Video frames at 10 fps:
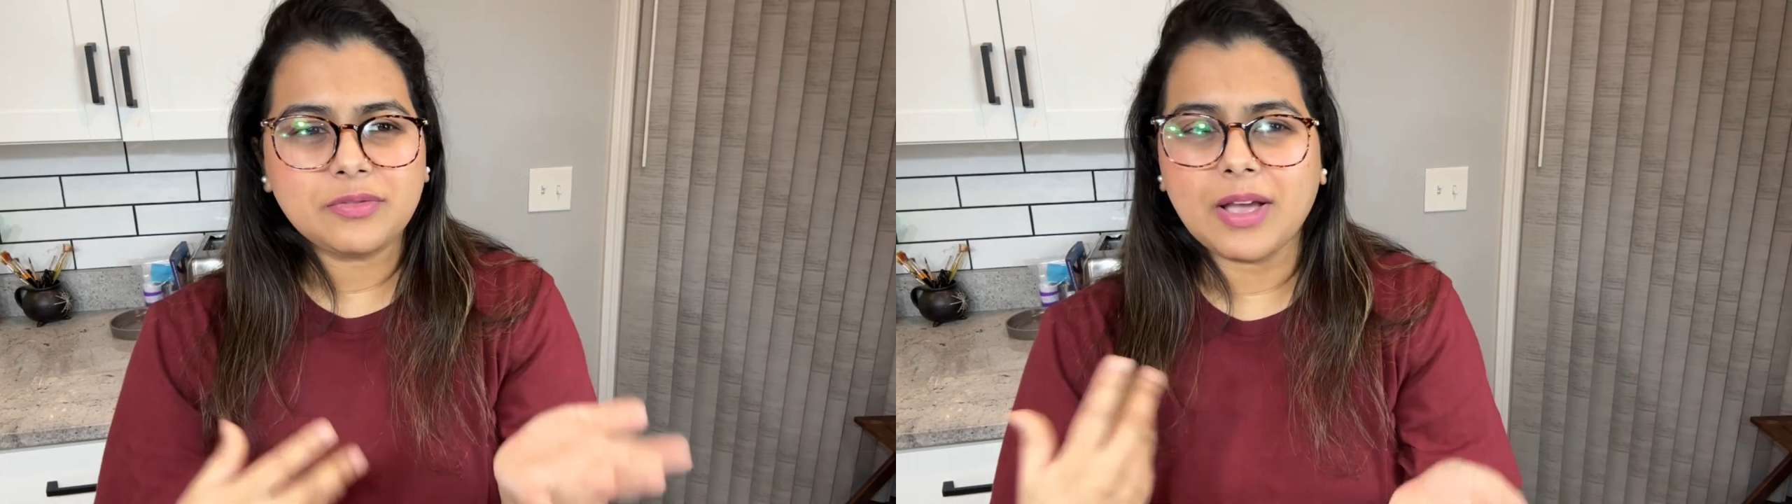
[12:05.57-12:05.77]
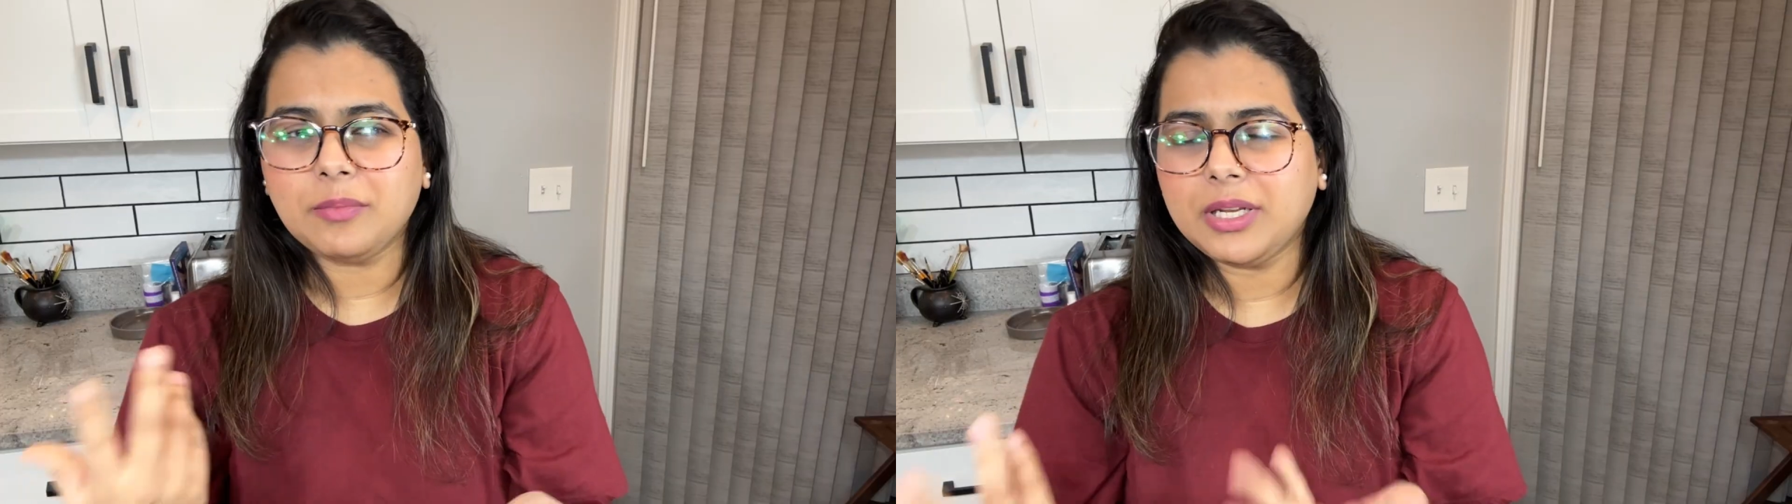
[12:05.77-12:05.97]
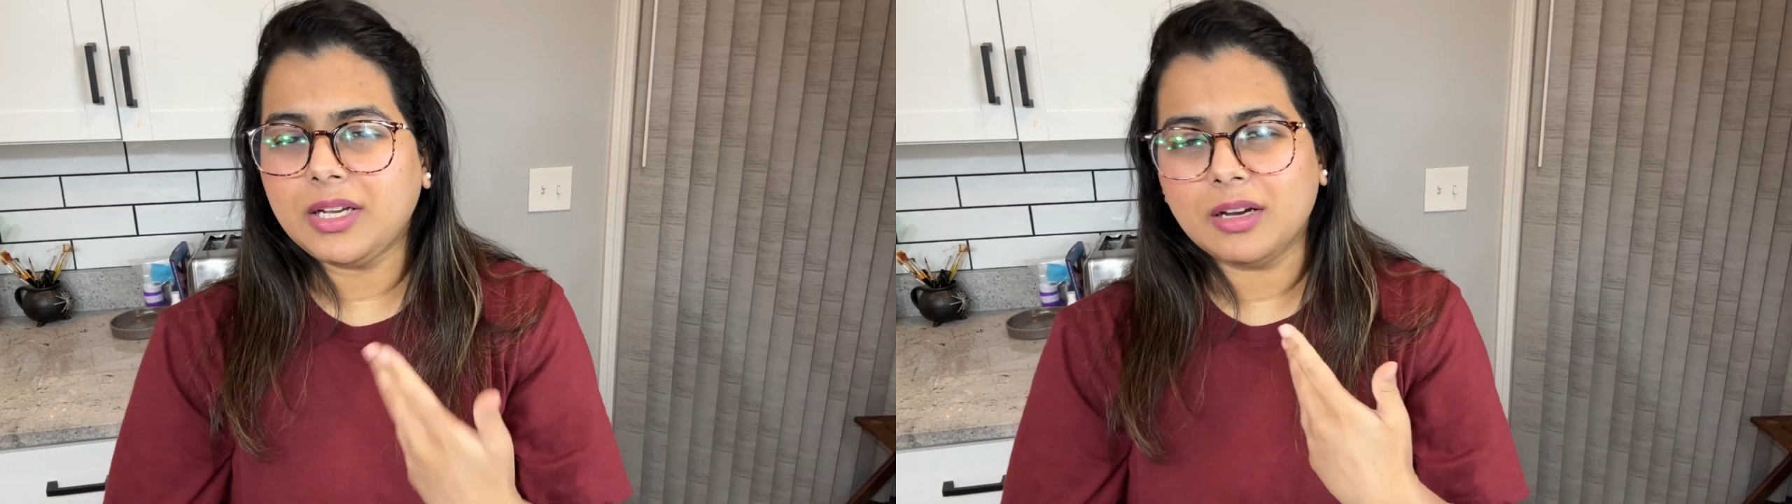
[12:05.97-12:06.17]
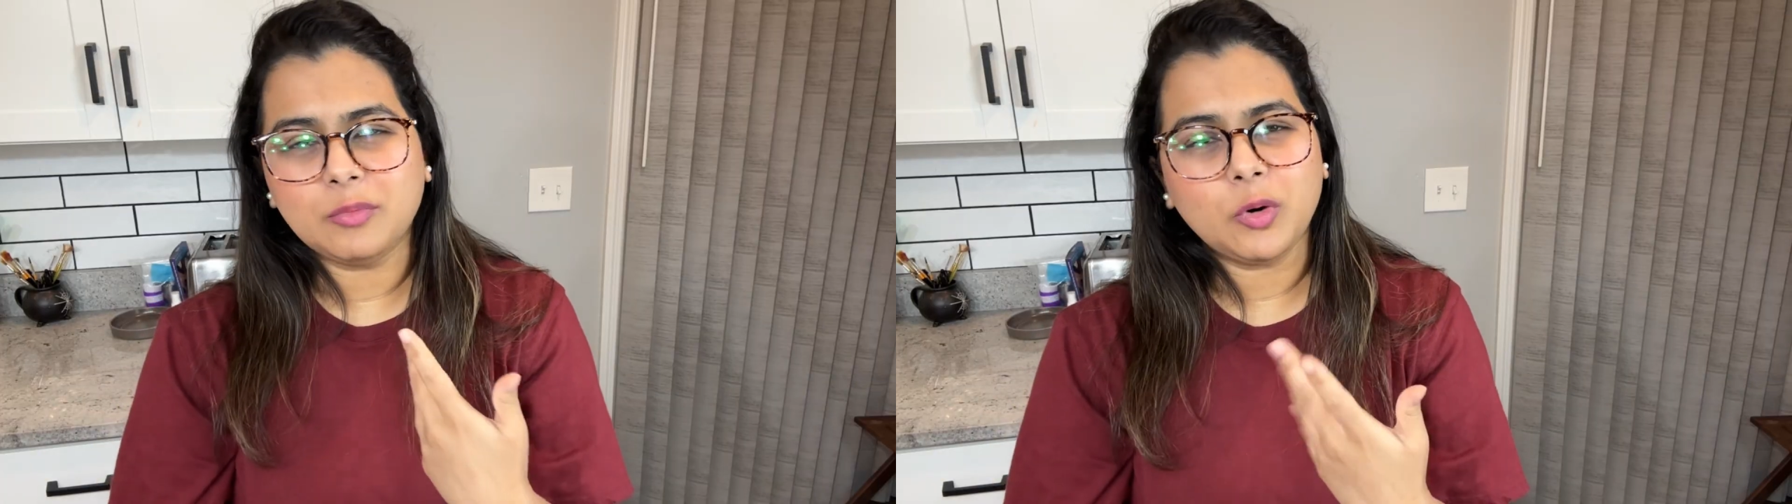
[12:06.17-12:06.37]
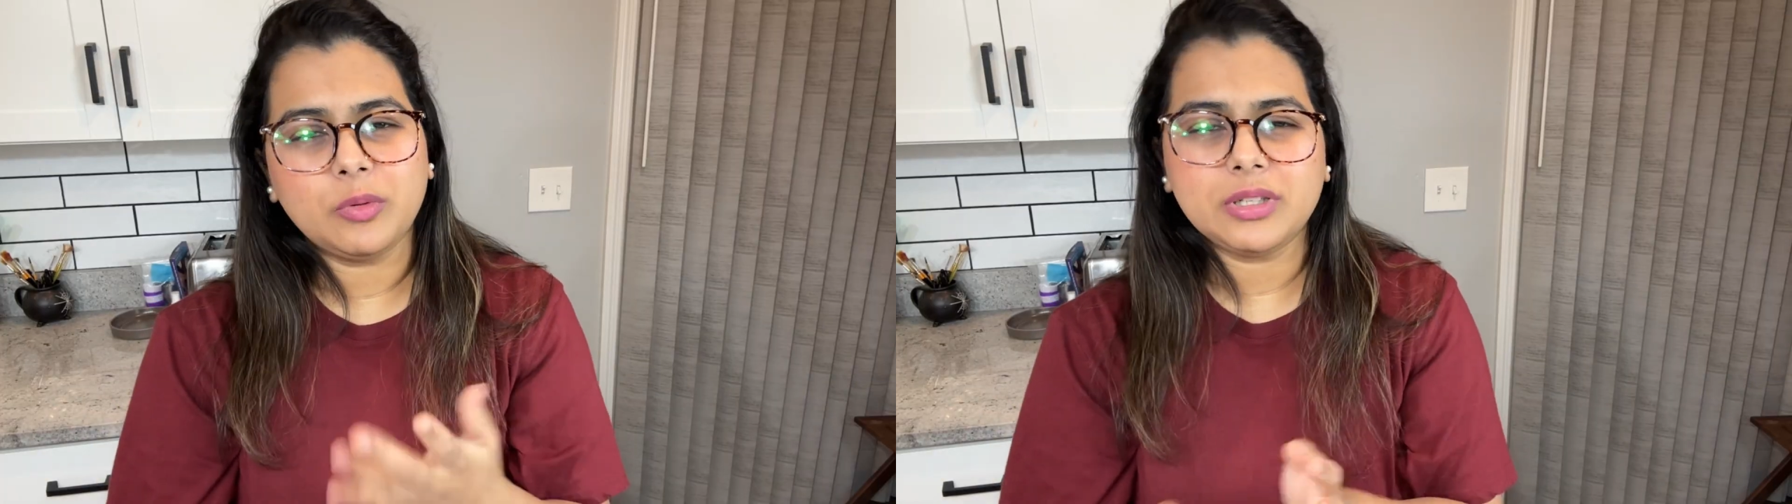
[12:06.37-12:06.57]
family come
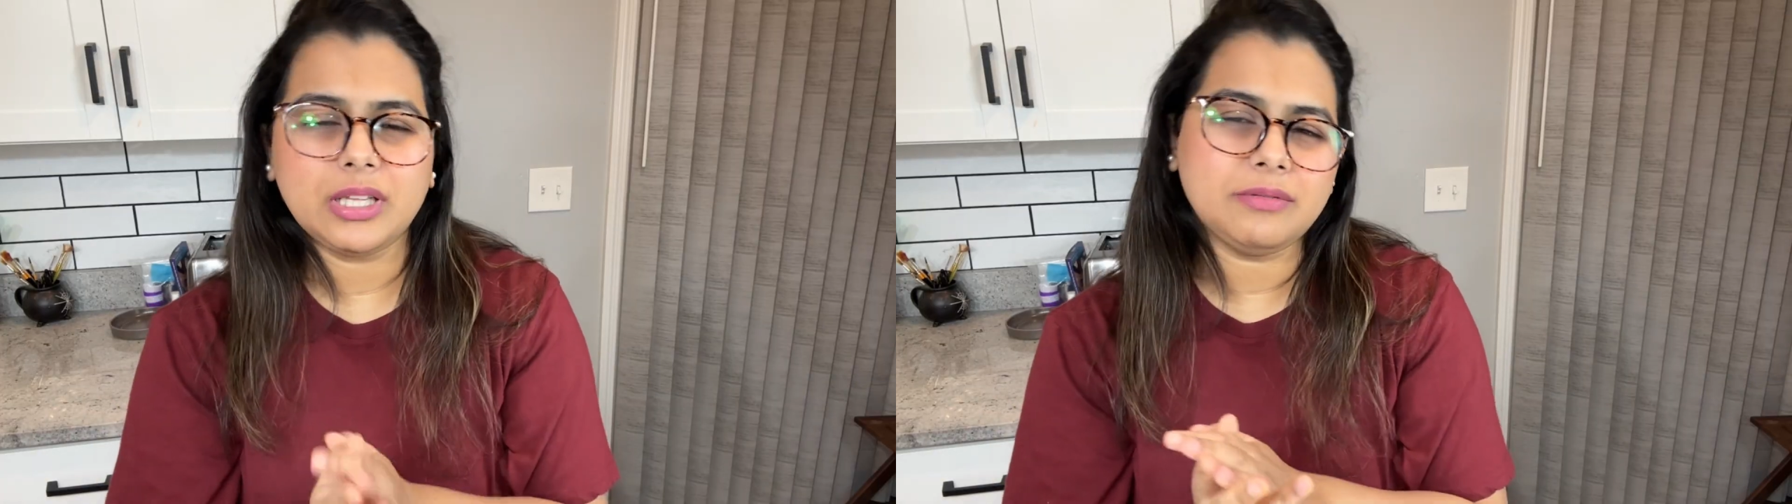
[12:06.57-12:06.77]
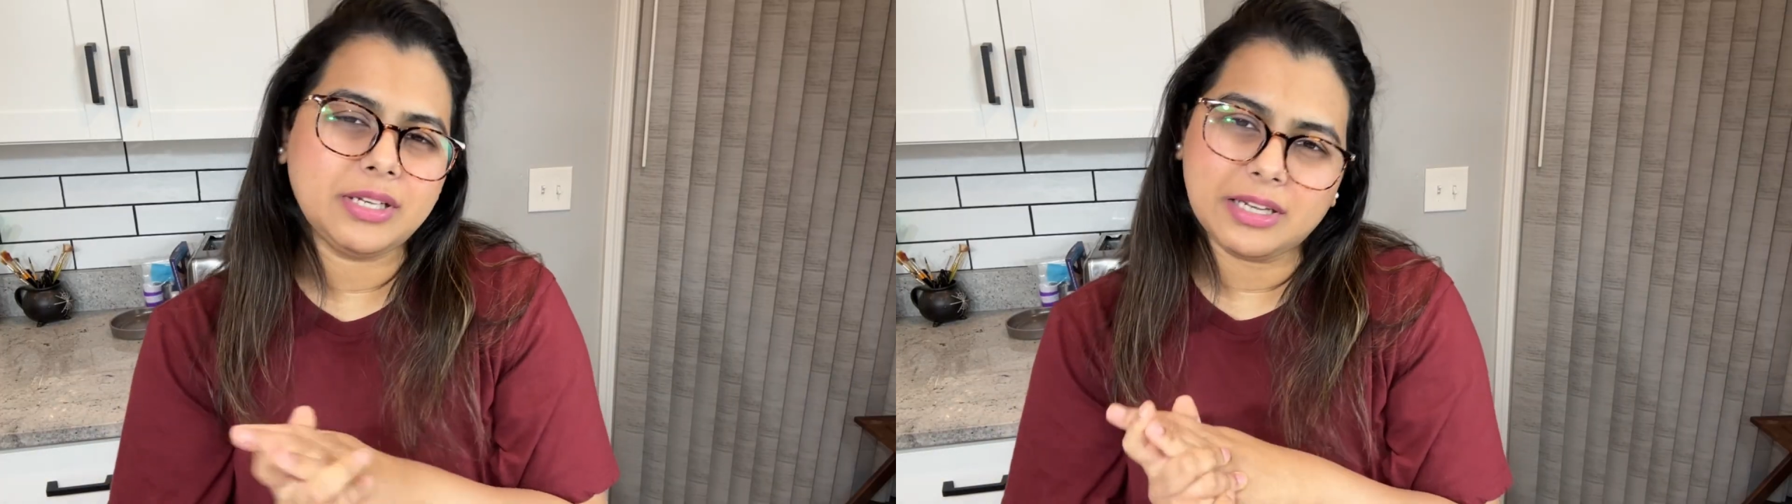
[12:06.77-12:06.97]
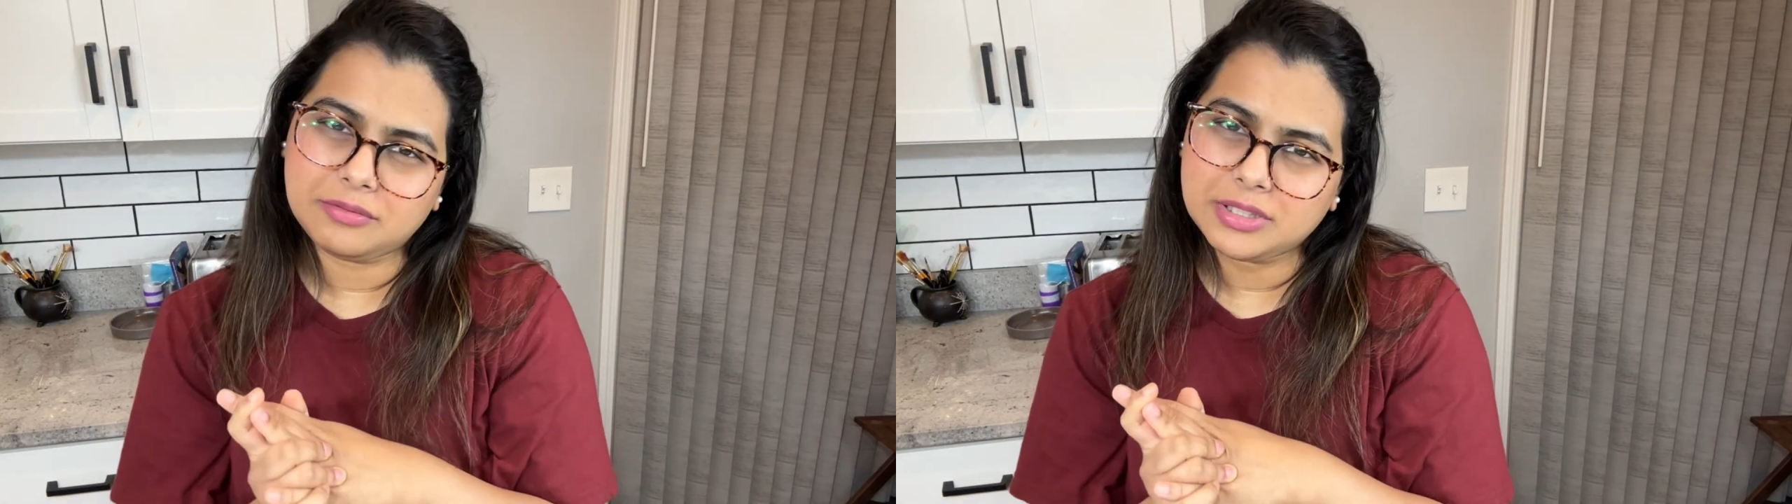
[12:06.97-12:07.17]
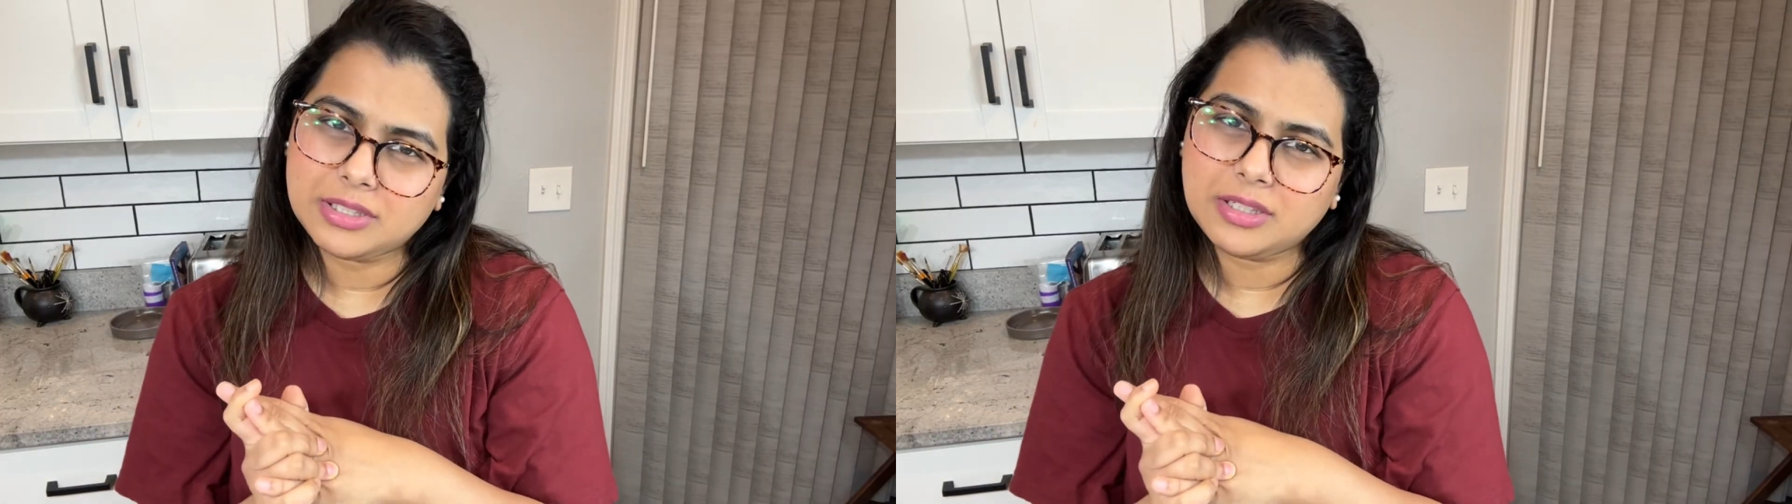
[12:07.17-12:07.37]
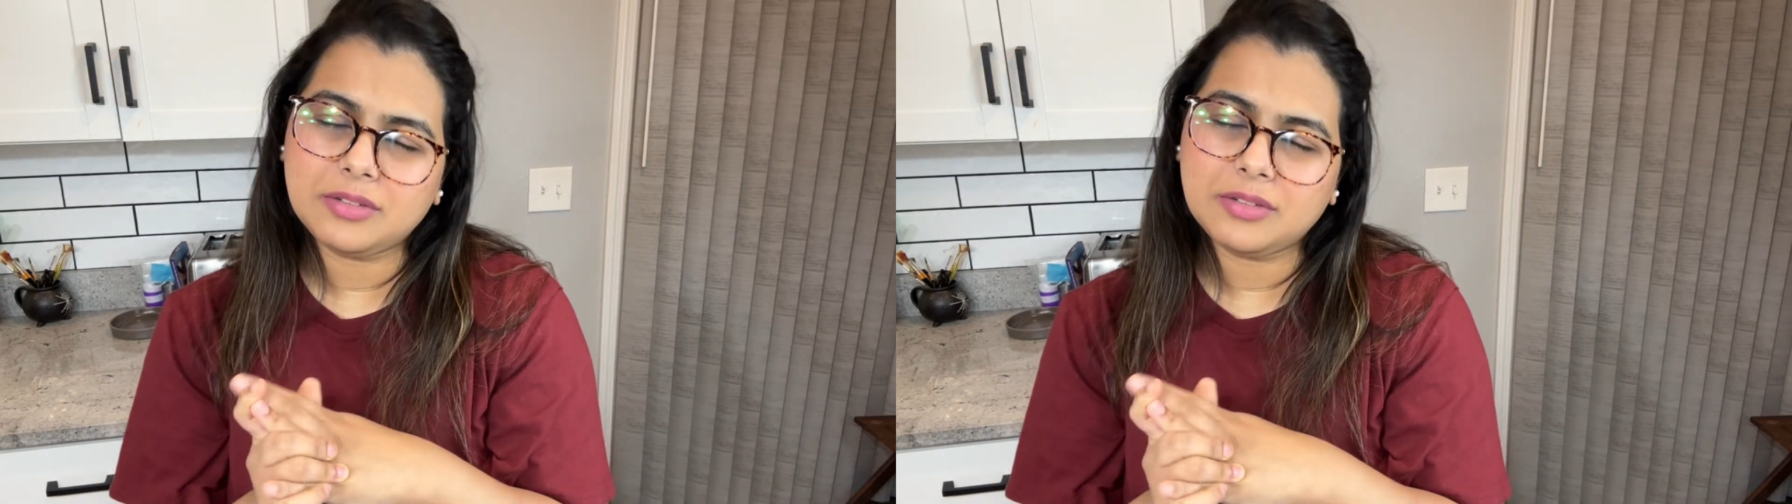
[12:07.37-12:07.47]
over, they will love it.